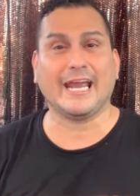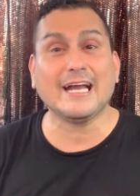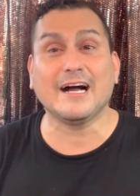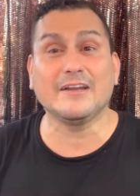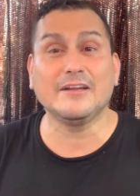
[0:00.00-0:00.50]

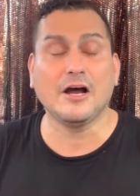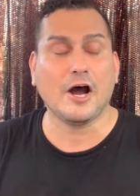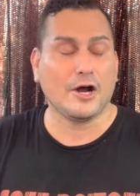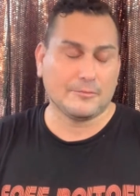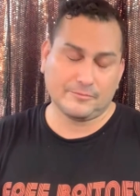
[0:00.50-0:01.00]
And,
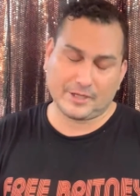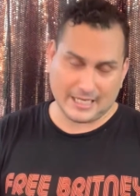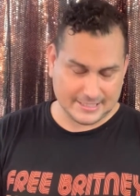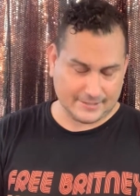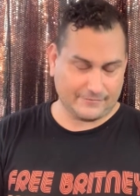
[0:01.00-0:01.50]

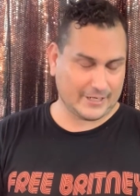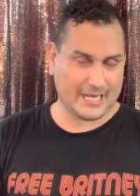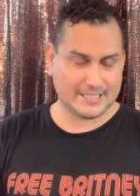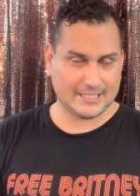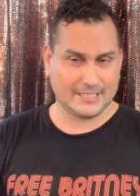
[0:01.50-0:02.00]
guys, don't
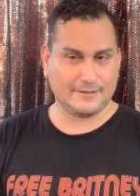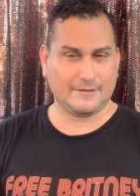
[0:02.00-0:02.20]
forget,